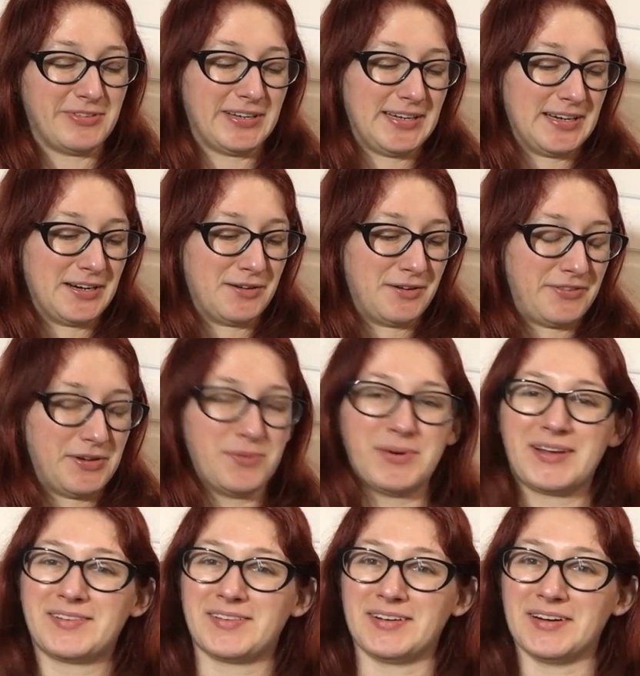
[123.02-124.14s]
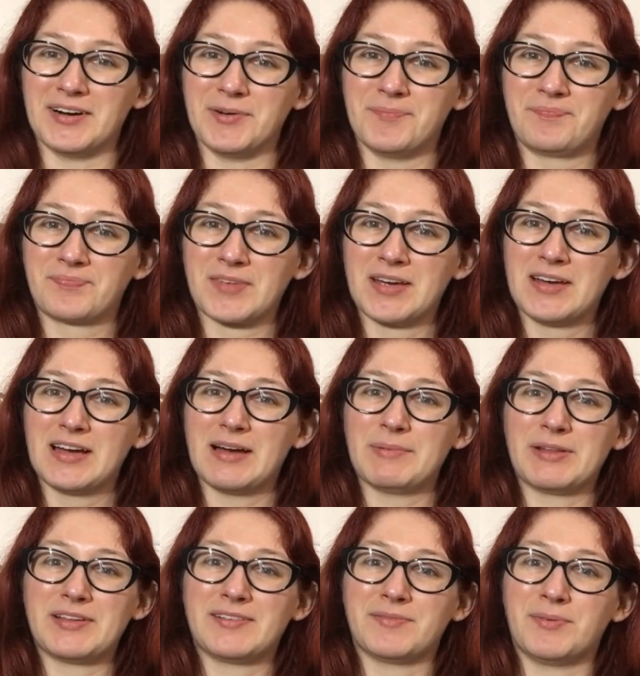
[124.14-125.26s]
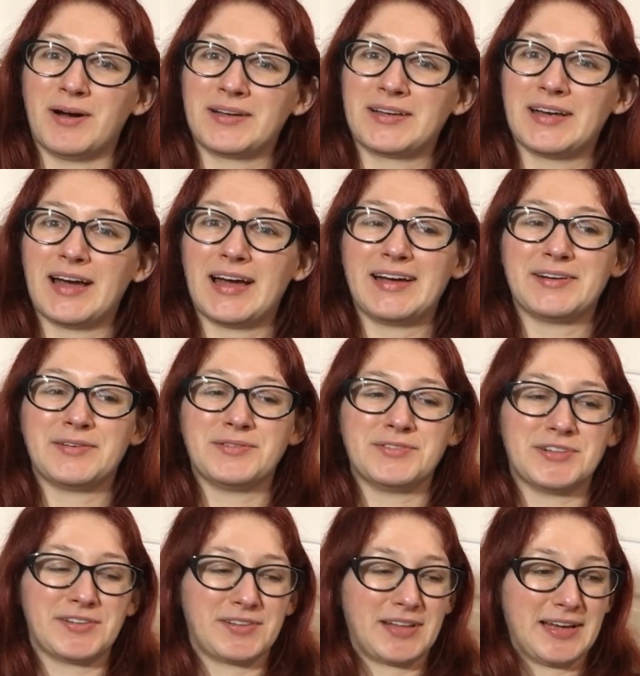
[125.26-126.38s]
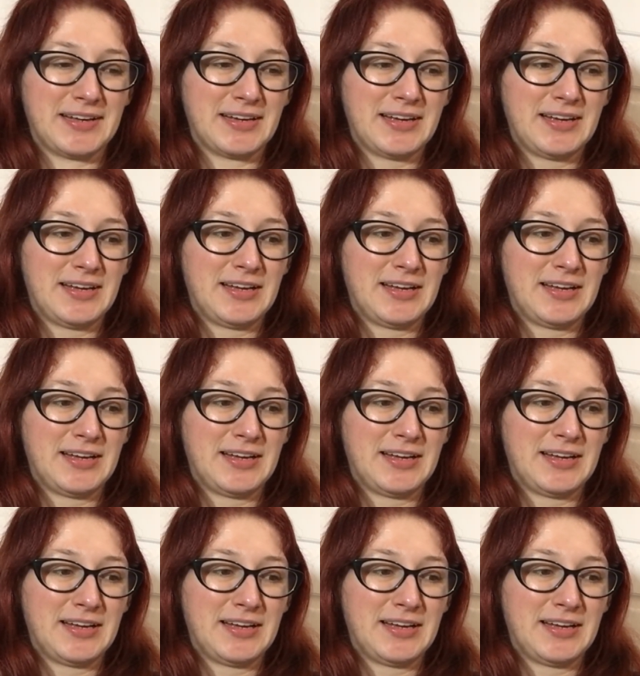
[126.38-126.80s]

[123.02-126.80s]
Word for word: video a few weeks ago about this one guy who just, like,